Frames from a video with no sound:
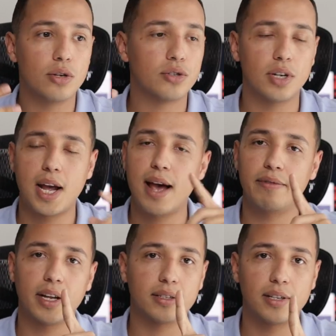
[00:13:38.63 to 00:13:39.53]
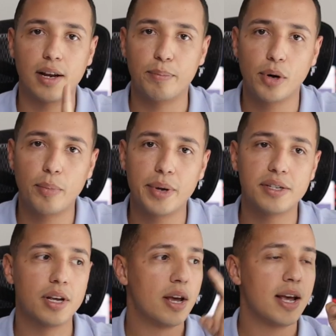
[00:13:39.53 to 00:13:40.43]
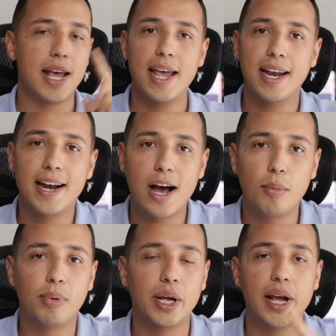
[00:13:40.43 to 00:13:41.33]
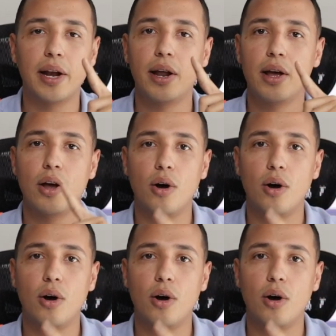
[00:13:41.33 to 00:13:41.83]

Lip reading: You should have, like I said, a purpose, in and out plan,